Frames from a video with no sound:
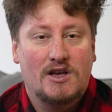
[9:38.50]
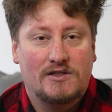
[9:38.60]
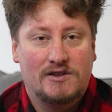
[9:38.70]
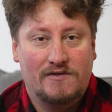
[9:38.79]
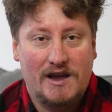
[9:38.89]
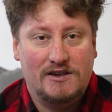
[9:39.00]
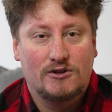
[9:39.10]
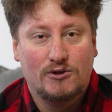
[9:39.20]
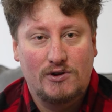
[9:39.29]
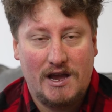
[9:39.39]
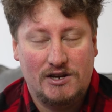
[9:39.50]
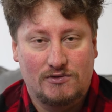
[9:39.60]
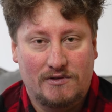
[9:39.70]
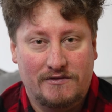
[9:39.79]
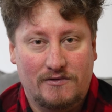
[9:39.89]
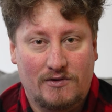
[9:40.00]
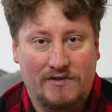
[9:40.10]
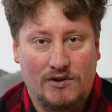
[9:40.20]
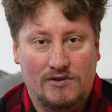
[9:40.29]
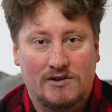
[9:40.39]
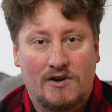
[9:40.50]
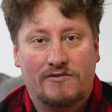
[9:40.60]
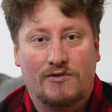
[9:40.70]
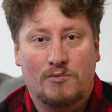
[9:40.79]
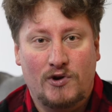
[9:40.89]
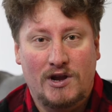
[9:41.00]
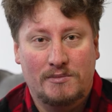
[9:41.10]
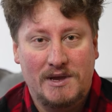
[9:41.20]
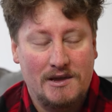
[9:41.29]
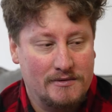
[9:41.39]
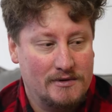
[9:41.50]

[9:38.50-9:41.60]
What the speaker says: The device Lukash reviewed from Realme.